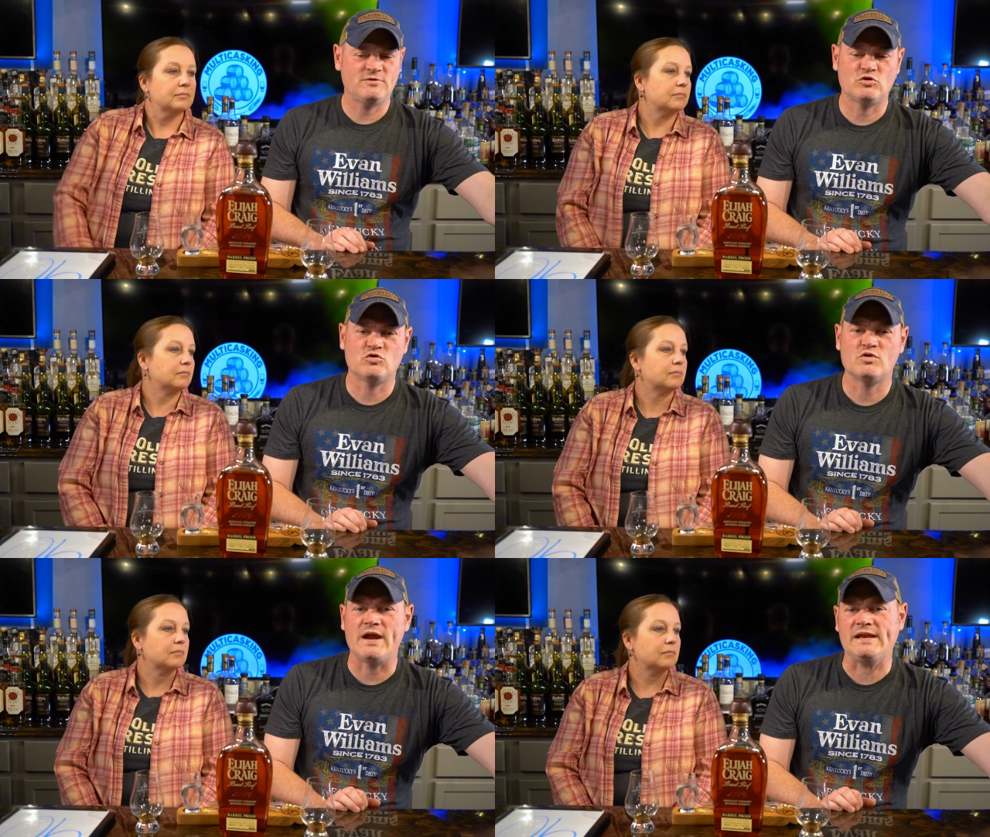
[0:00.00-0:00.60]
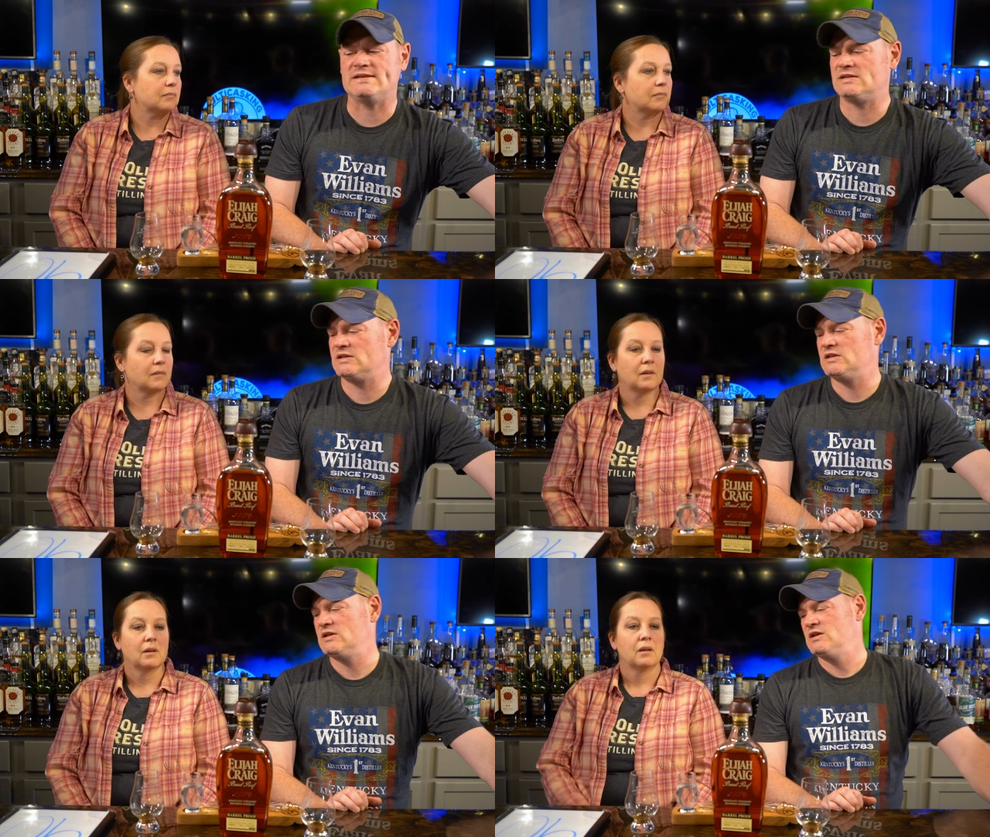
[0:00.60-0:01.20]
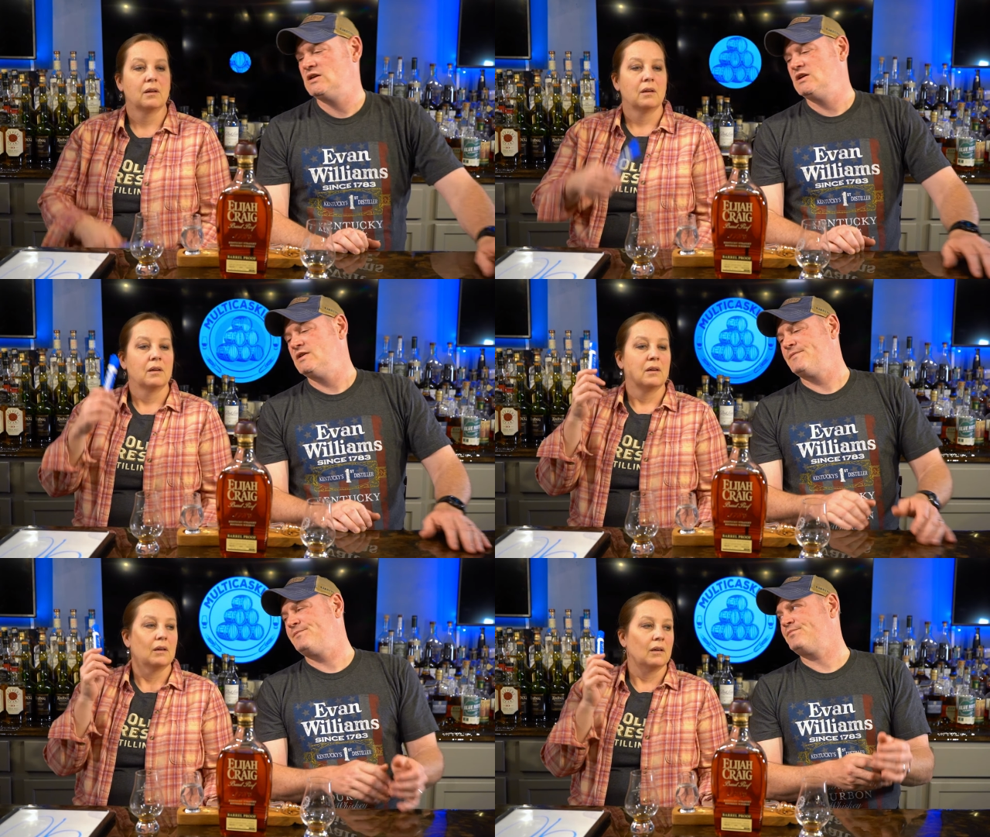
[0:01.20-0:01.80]
Speaker 1: great.
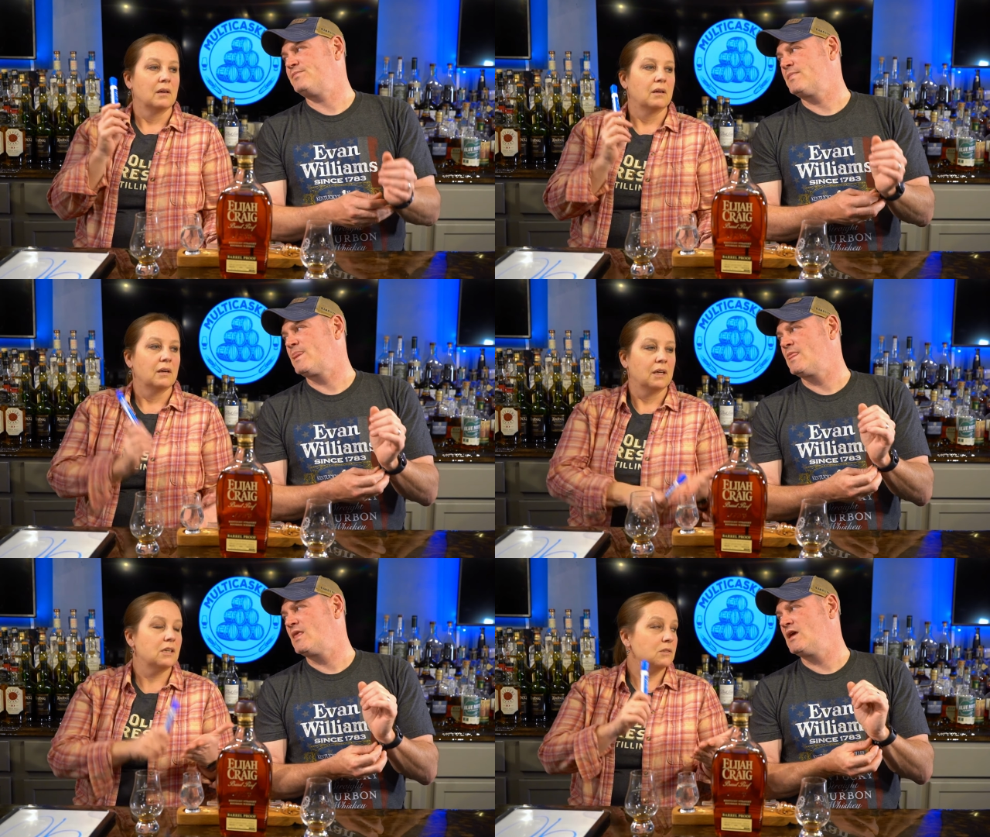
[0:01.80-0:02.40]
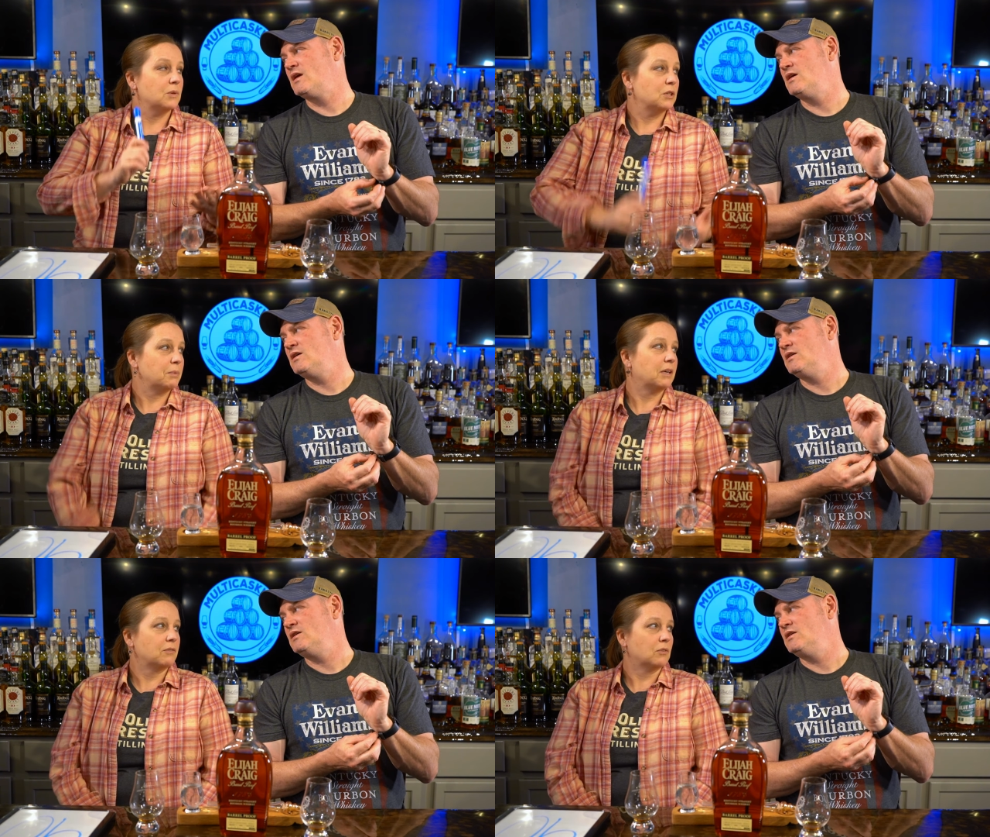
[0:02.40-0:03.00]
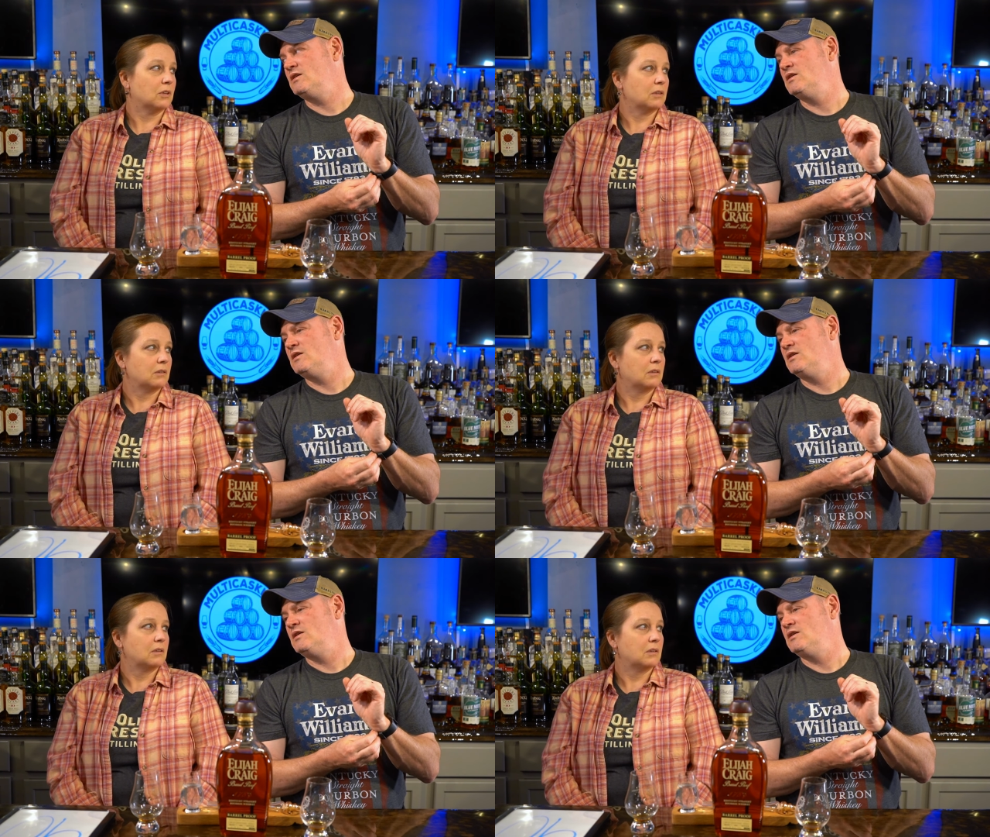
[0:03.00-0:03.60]
Speaker 2: Here's what you paid for
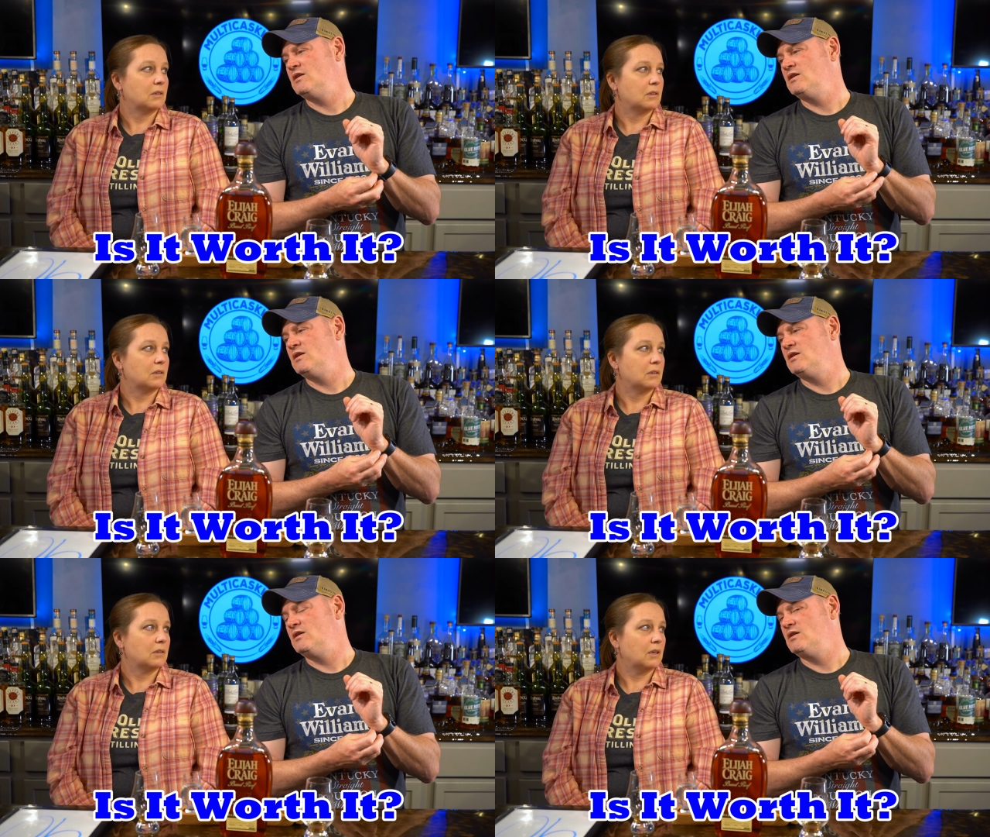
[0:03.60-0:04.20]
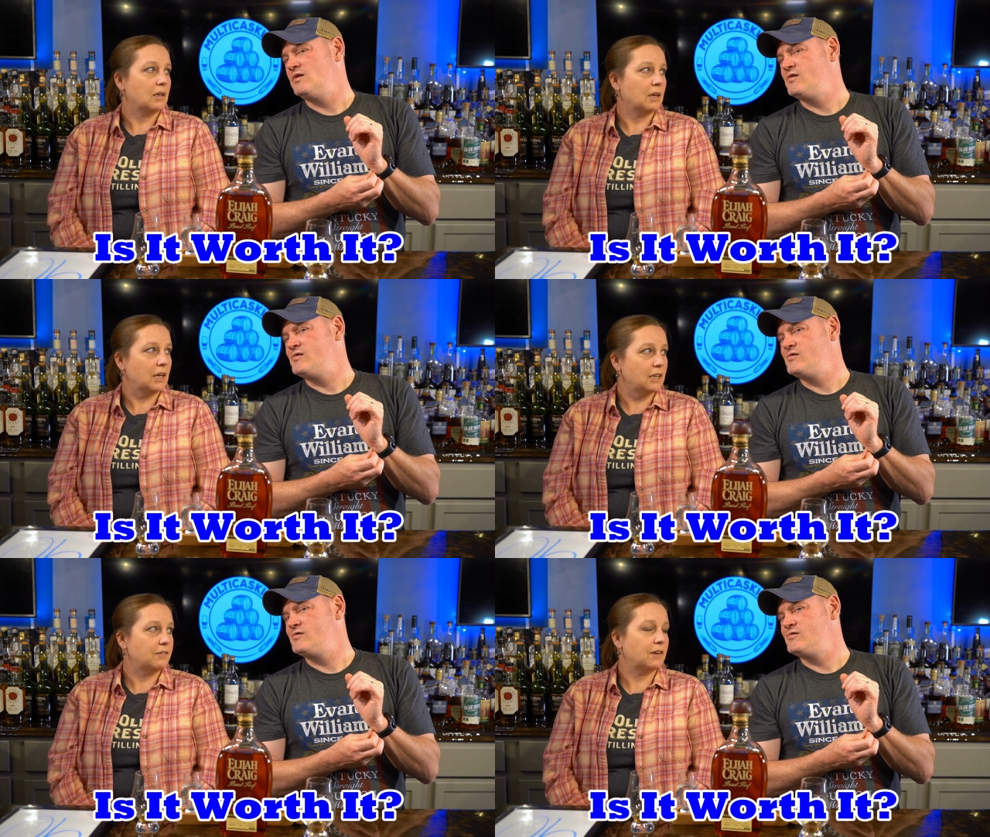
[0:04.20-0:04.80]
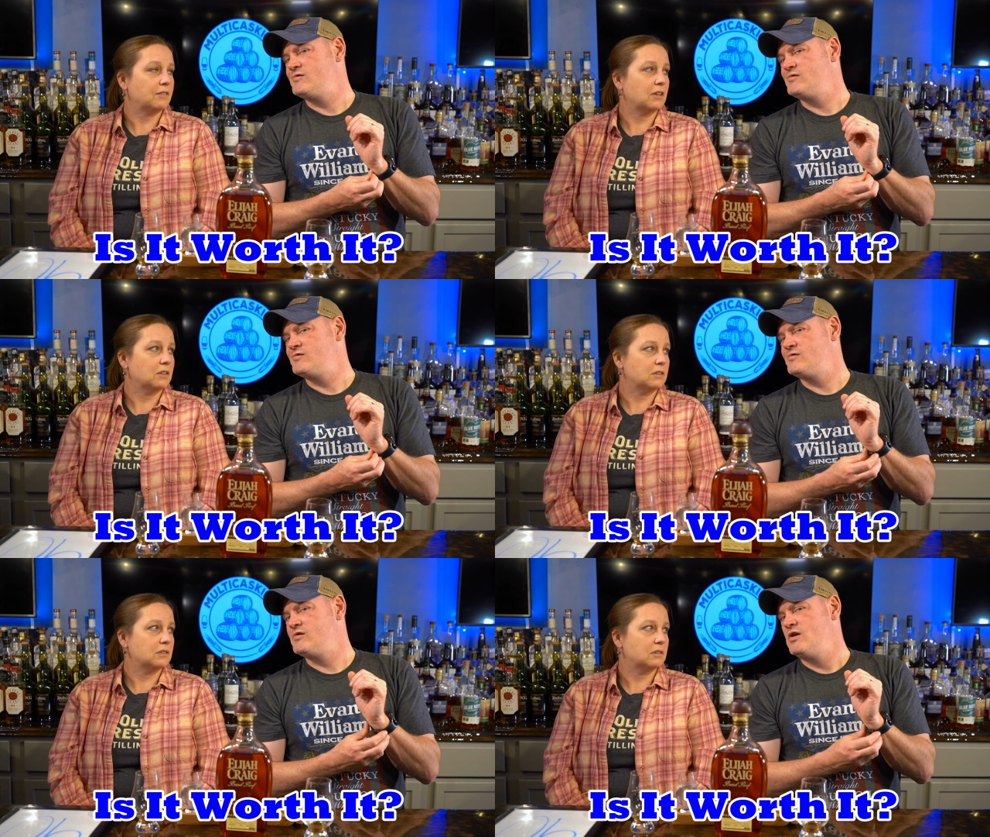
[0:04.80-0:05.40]
it. eighty-five
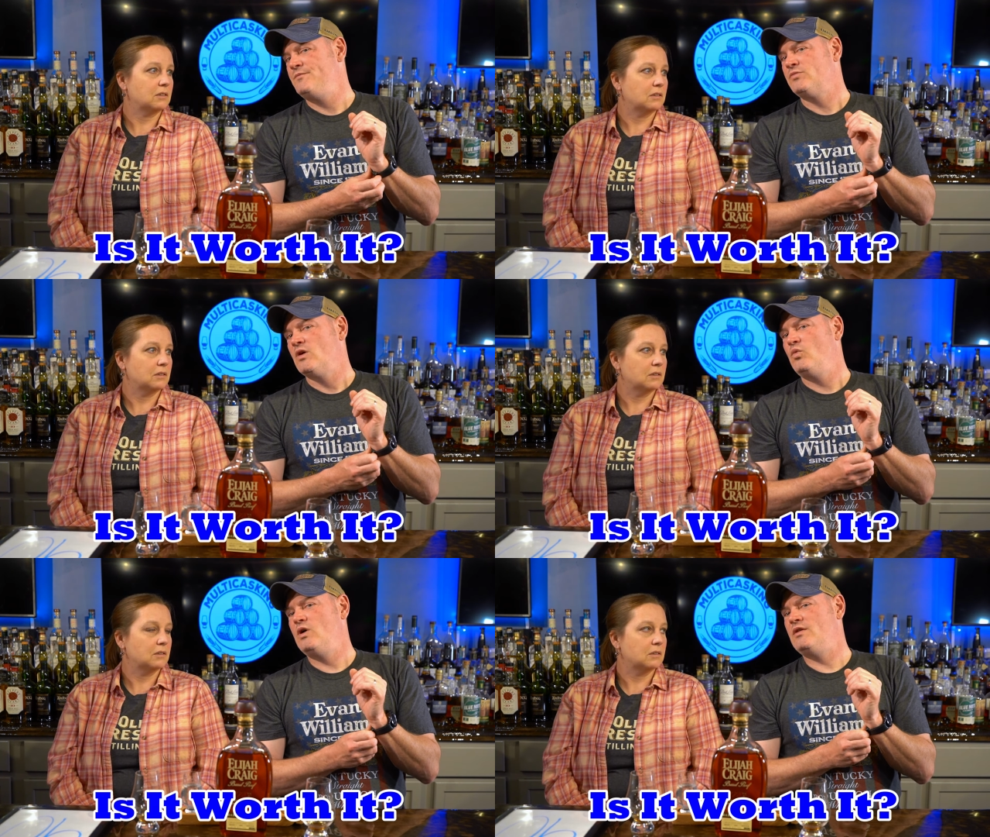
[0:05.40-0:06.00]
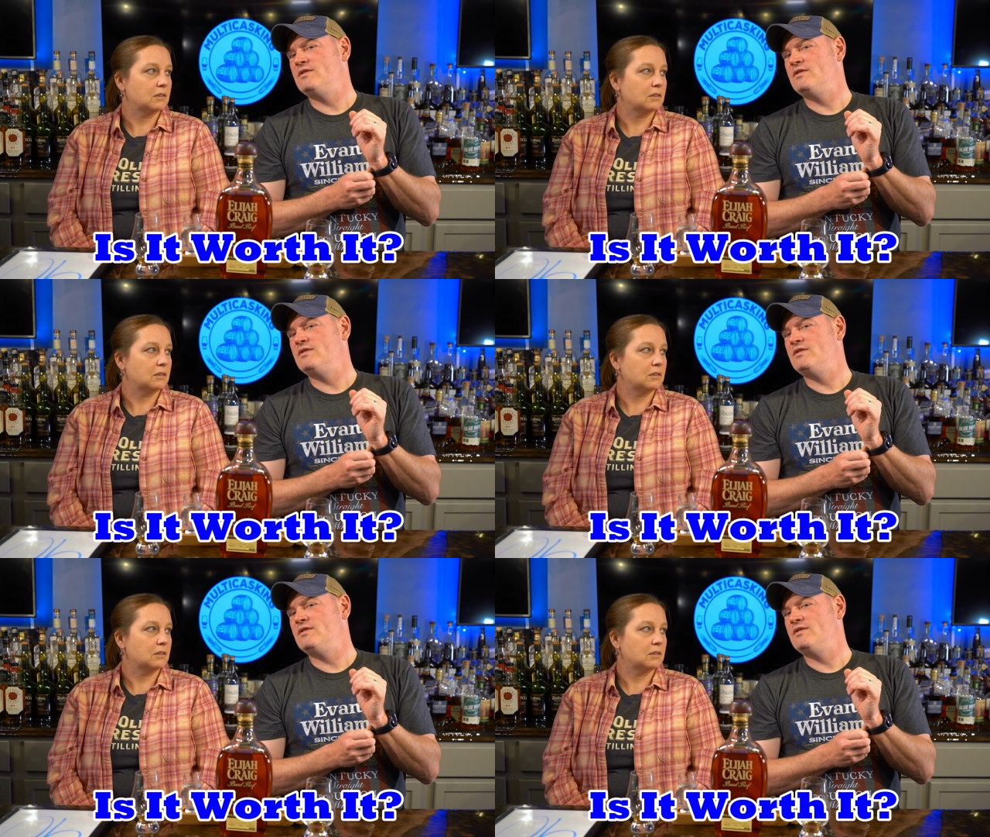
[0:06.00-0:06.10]
dollars.
Speaker 1: Well,